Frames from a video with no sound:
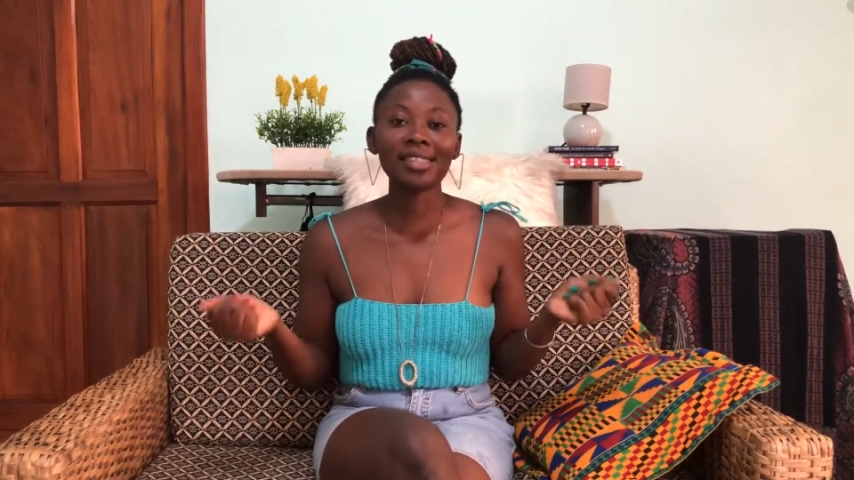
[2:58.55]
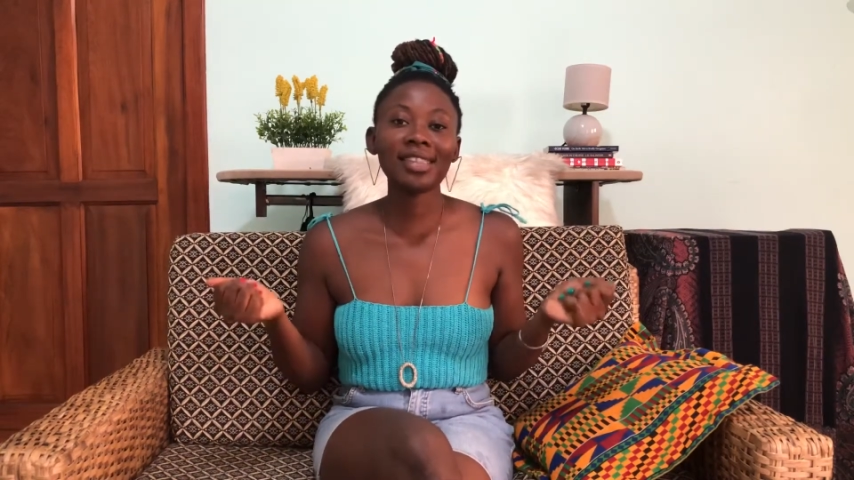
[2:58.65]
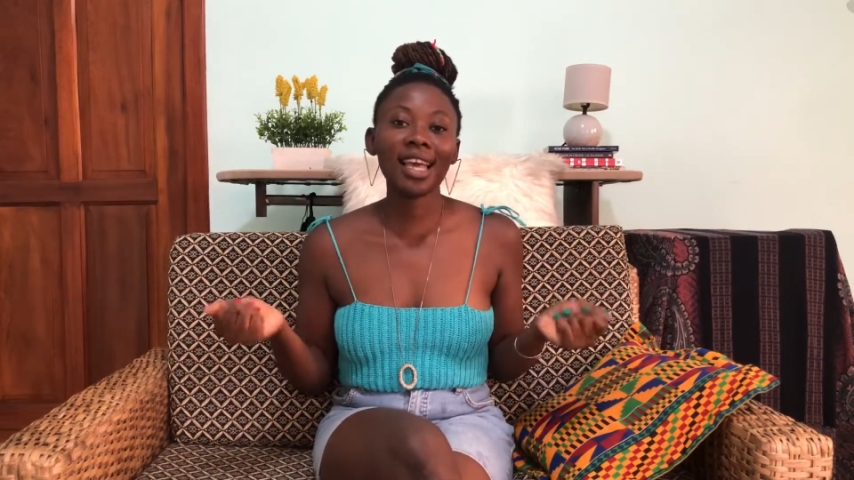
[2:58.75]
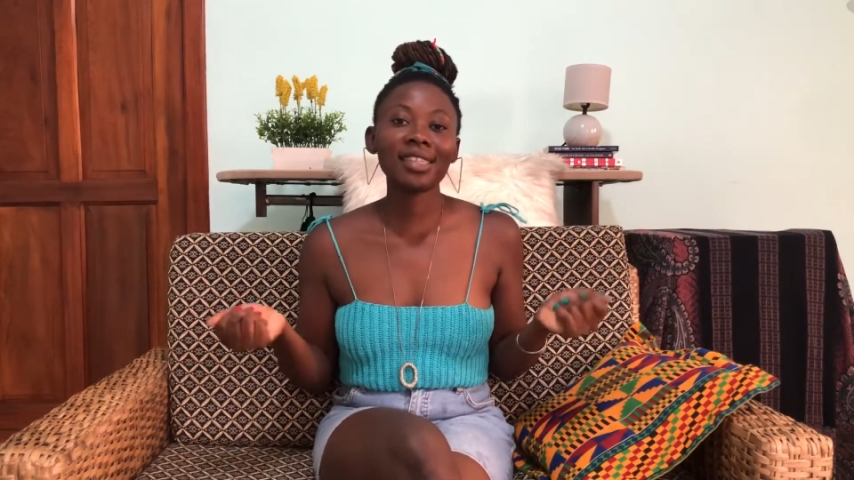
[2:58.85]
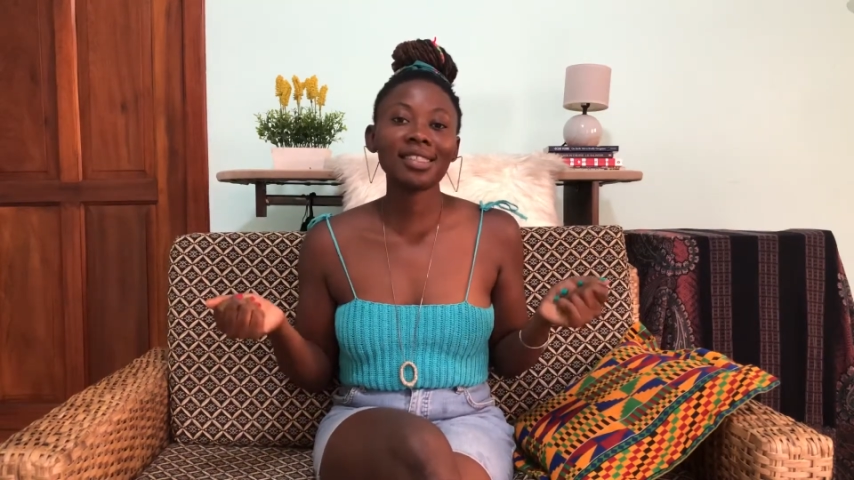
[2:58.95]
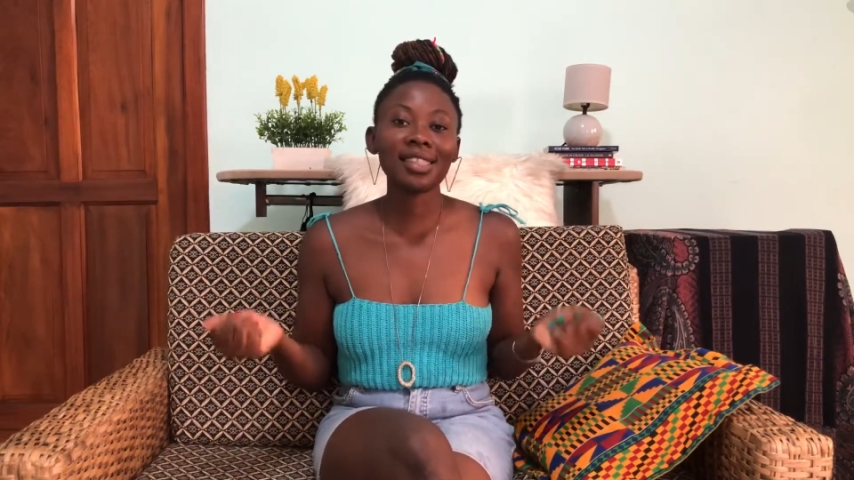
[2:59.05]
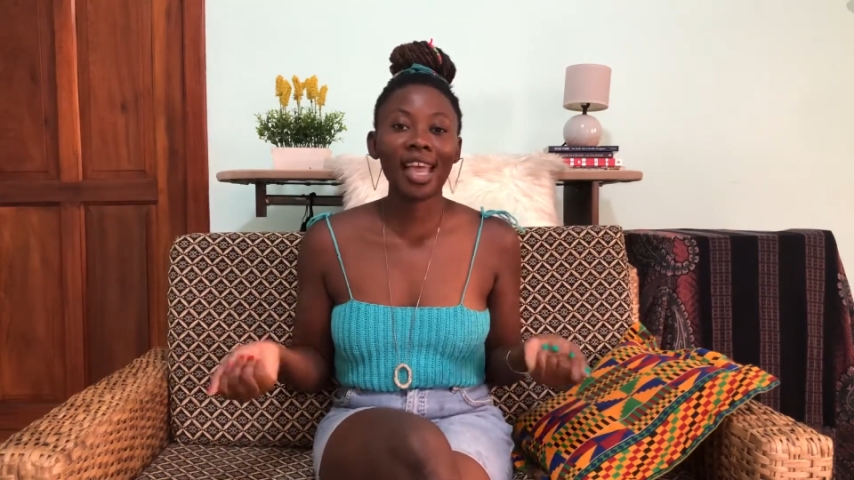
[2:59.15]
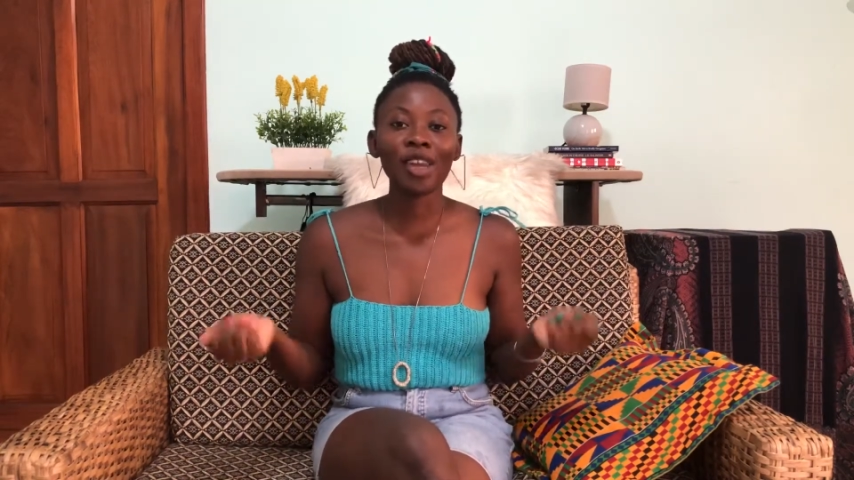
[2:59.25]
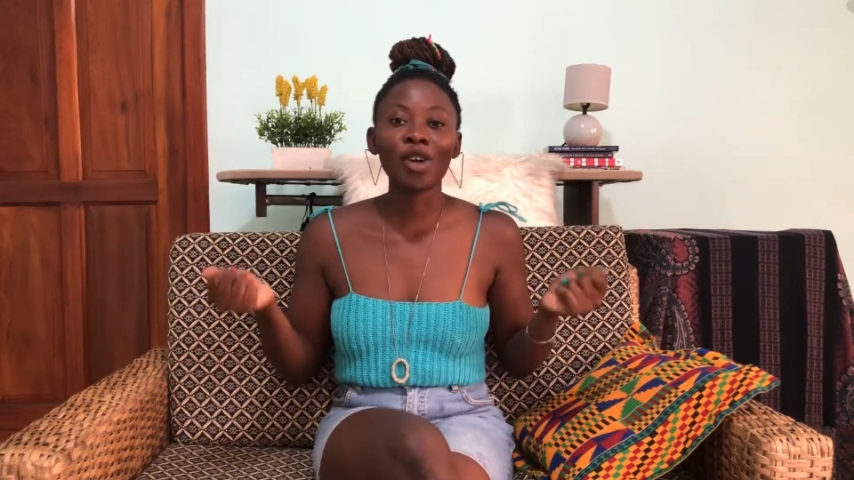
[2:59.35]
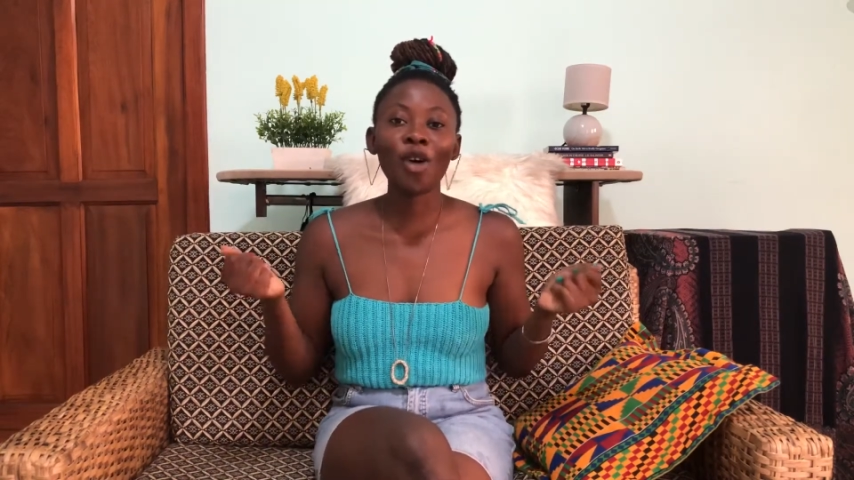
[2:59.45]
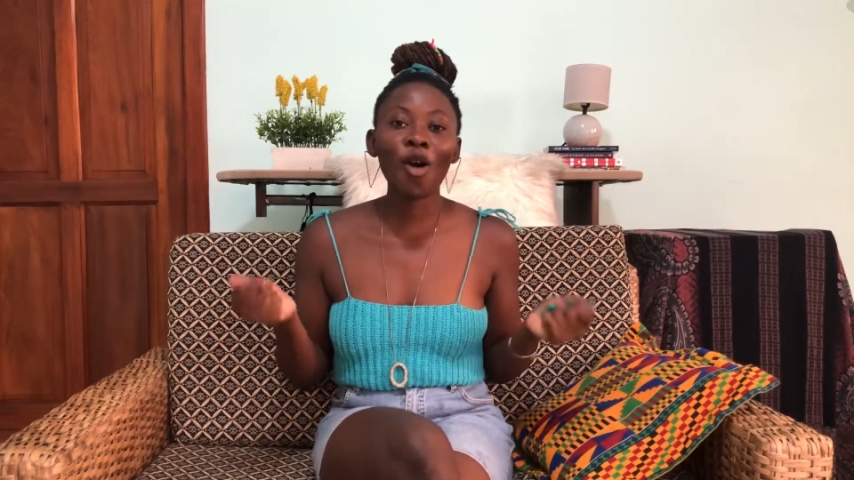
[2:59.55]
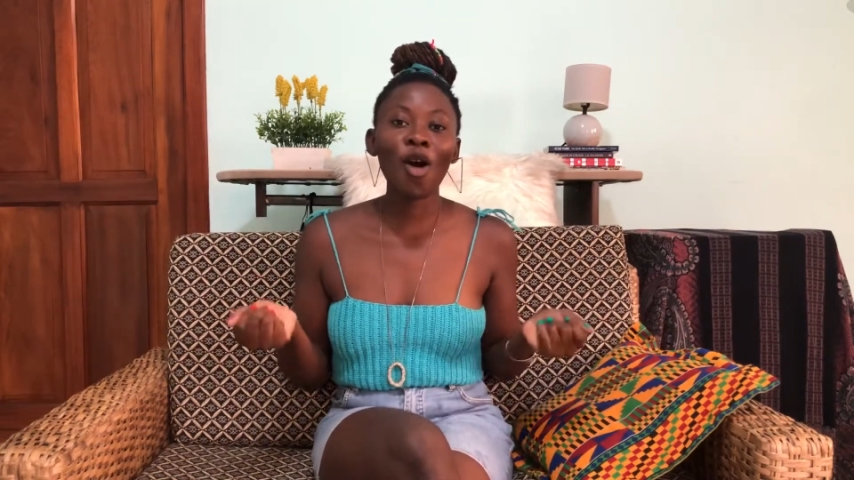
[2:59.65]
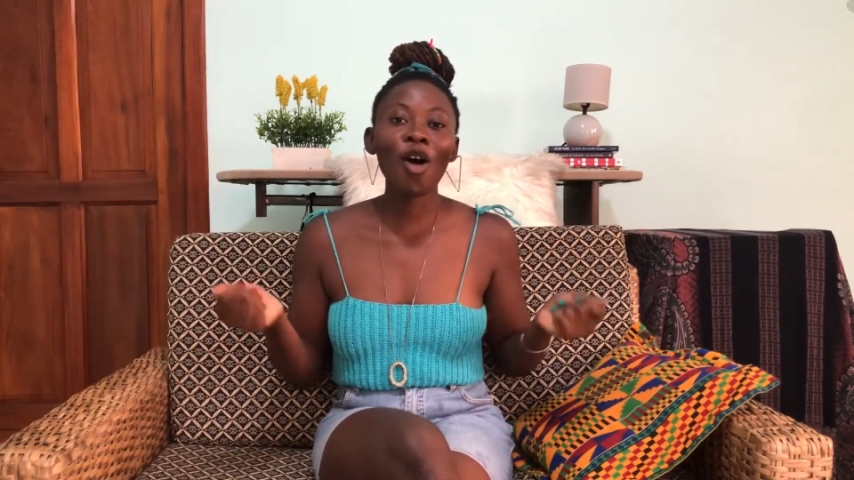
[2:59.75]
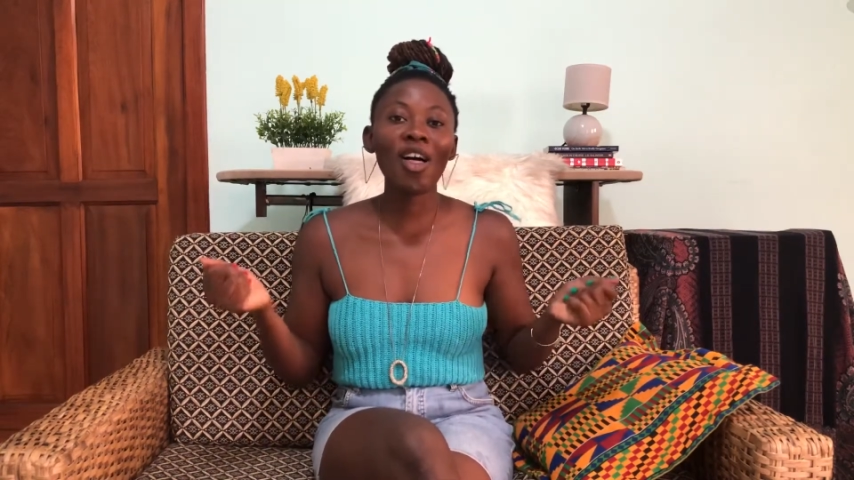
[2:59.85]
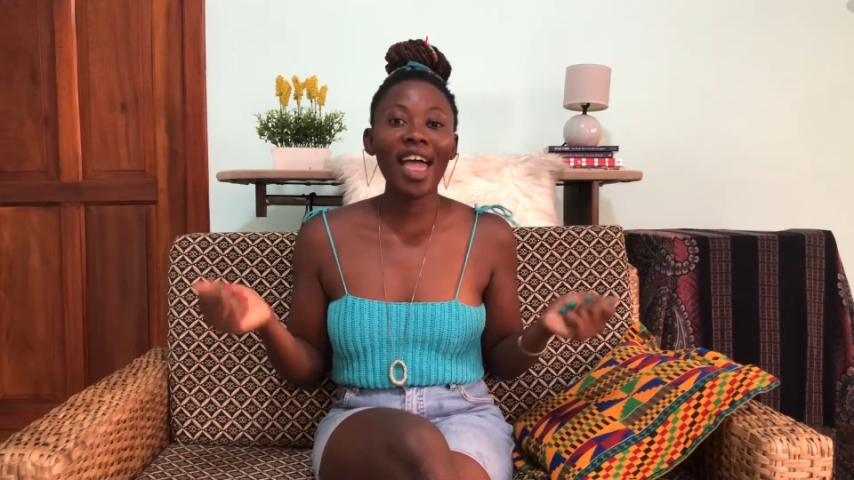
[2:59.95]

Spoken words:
text and call